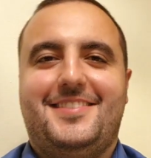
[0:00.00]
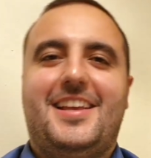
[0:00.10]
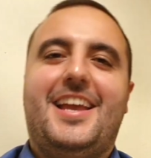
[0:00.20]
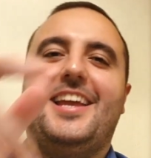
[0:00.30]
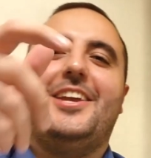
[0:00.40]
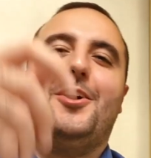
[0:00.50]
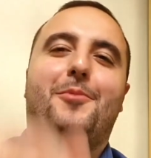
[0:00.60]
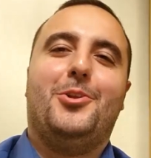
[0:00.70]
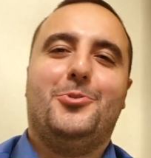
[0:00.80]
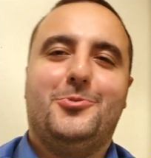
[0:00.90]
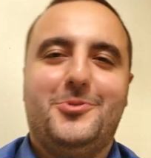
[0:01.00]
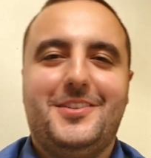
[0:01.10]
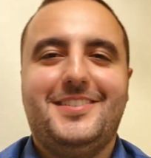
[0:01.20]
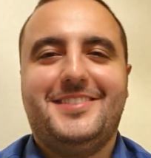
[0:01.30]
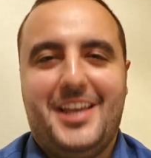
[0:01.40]
Hey Rômulo,
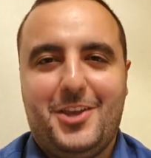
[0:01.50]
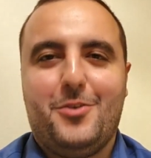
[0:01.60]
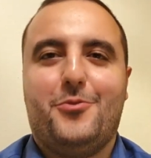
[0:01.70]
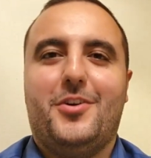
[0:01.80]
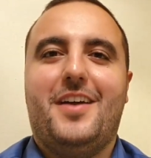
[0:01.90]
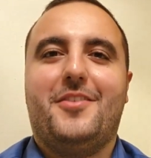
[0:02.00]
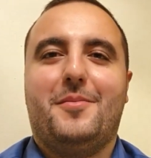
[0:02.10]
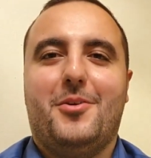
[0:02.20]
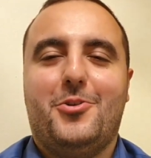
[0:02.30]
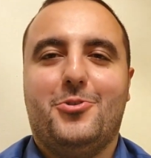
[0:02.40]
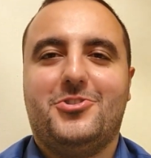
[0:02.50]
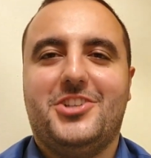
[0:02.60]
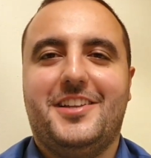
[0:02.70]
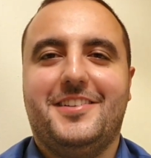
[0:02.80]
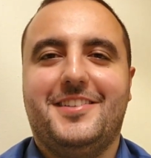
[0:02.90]
thank you for having me on your
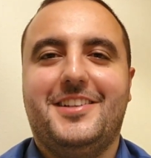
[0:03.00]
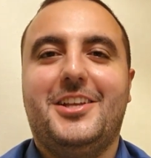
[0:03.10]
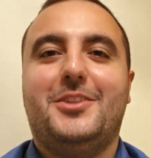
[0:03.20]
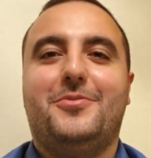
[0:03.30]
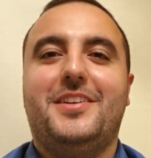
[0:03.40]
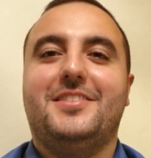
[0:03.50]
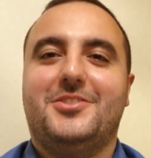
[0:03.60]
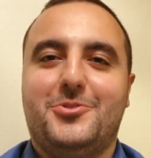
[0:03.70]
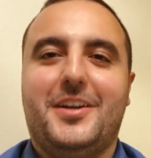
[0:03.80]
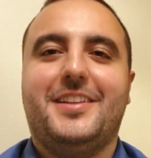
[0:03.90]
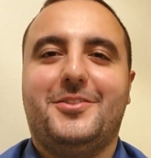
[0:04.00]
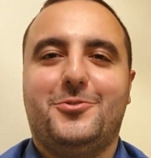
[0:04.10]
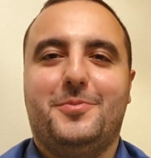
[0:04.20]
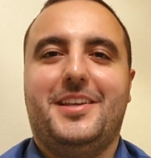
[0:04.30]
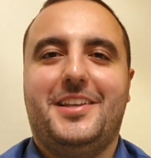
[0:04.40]
channel. It feels great
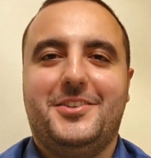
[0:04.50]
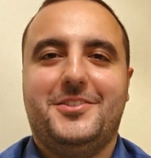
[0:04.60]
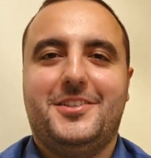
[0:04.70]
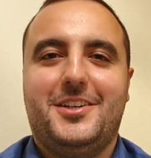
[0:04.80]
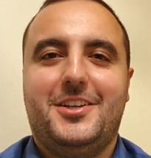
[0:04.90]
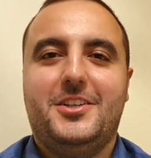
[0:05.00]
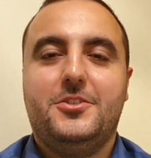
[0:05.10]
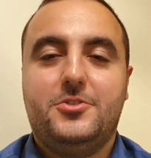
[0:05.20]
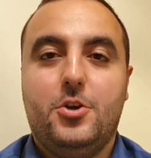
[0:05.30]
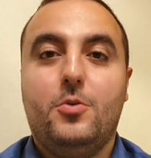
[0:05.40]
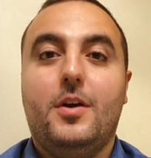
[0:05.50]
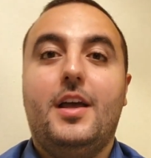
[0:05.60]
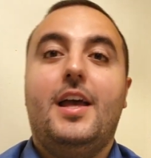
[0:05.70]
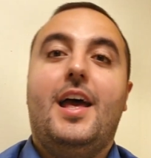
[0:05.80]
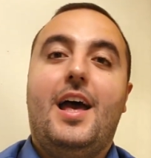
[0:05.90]
to be here. So,
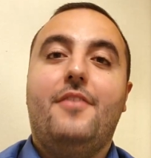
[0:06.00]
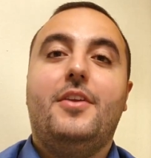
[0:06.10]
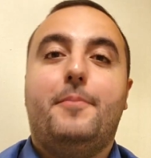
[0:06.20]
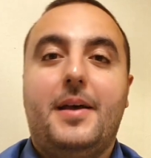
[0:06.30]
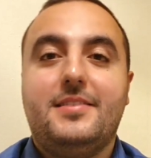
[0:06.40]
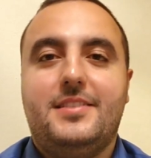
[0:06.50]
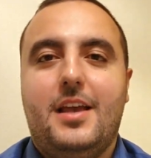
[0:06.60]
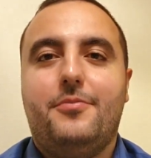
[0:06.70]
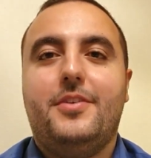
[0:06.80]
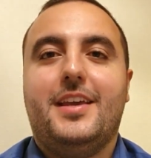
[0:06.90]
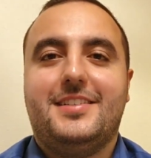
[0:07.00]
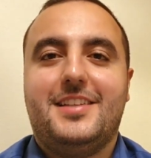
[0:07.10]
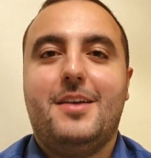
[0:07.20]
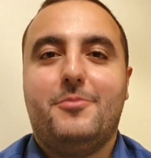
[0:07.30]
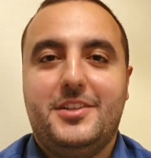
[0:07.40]
having passed the FE
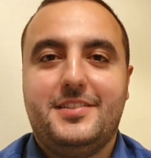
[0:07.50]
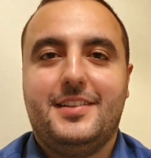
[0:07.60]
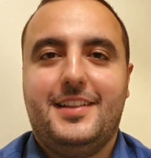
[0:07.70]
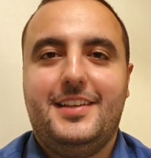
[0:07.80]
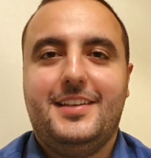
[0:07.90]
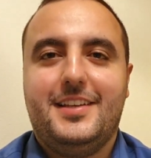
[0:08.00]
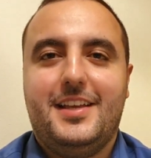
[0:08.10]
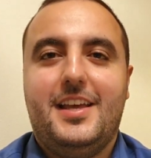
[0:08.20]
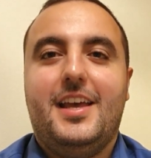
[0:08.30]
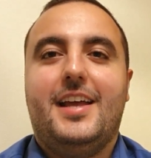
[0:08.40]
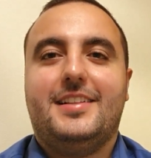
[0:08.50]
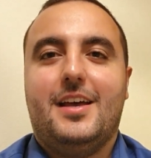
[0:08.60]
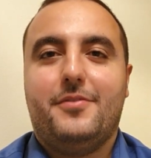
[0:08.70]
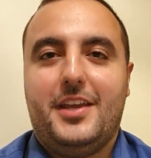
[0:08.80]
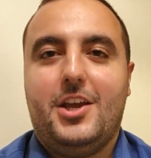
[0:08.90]
exam recently, and
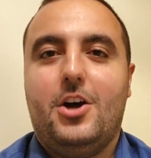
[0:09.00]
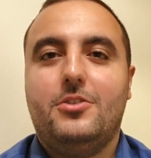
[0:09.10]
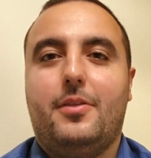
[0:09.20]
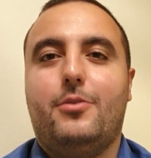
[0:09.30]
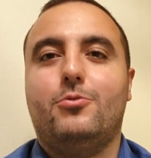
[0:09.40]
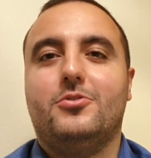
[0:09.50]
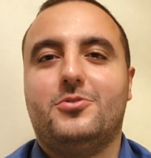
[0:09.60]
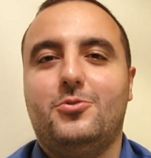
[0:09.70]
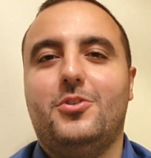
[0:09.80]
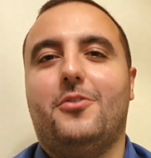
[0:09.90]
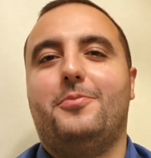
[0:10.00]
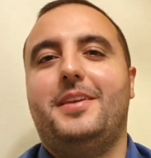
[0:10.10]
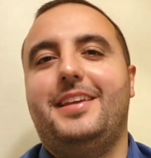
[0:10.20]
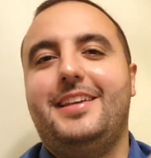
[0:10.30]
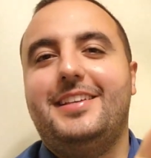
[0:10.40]
having gone through the School of
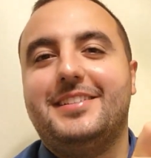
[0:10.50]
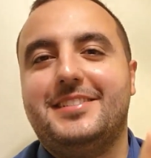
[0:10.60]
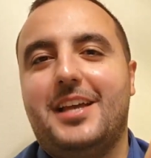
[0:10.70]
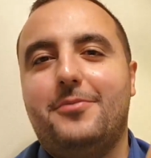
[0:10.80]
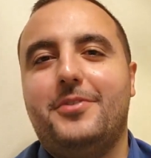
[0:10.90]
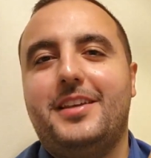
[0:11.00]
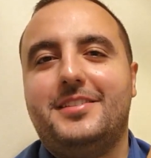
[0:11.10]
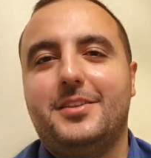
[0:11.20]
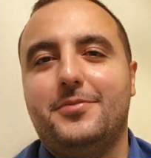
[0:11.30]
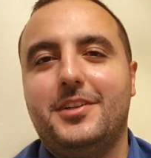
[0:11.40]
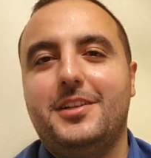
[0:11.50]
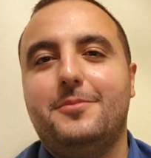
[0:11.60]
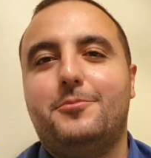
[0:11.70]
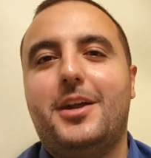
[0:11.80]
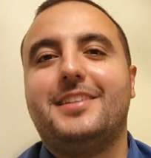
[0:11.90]
PE's FE Civil
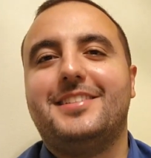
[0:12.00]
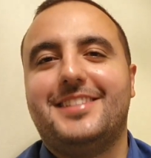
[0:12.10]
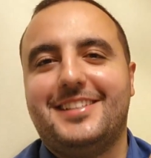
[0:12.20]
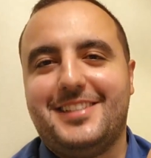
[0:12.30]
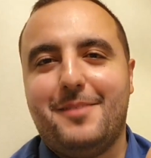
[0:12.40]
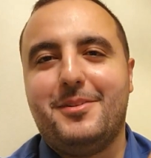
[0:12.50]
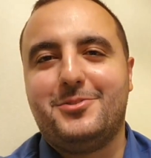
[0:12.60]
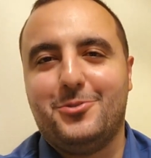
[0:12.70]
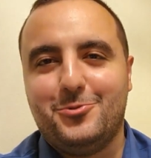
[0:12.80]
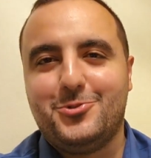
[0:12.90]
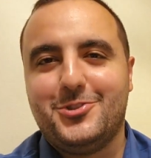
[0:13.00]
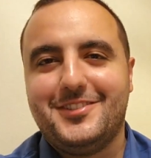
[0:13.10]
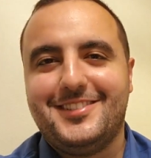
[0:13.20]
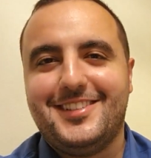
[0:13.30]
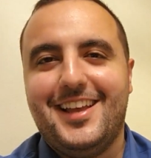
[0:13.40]
Practice Exam and
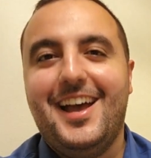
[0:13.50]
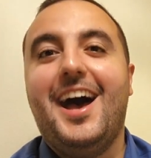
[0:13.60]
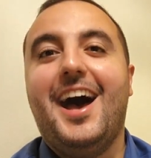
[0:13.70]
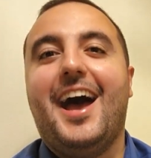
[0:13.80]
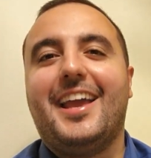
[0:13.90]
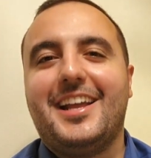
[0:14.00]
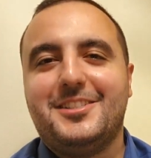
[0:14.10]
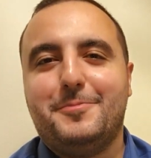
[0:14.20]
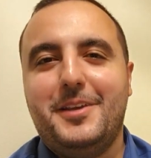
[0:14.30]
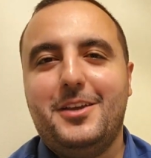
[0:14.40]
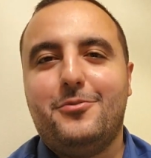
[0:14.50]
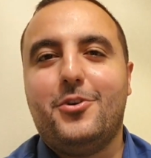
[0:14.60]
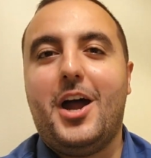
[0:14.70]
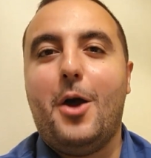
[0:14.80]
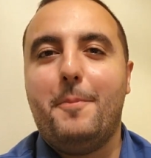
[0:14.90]
Solutions, I can speak
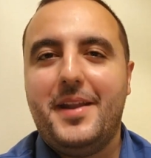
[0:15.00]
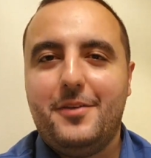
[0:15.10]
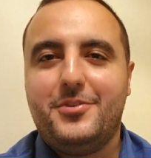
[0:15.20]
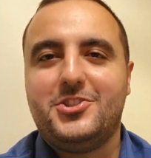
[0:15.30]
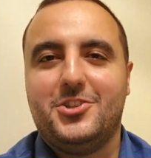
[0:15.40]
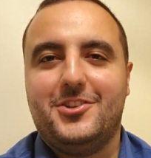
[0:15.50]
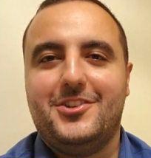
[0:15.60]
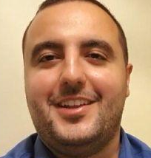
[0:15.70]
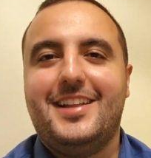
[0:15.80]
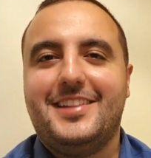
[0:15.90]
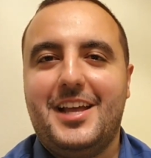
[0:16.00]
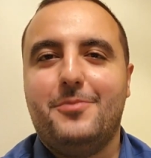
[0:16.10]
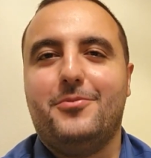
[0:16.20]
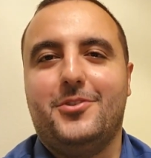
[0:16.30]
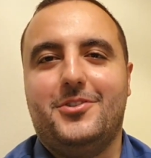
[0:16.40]
for how beneficial and
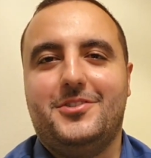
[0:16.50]
helpful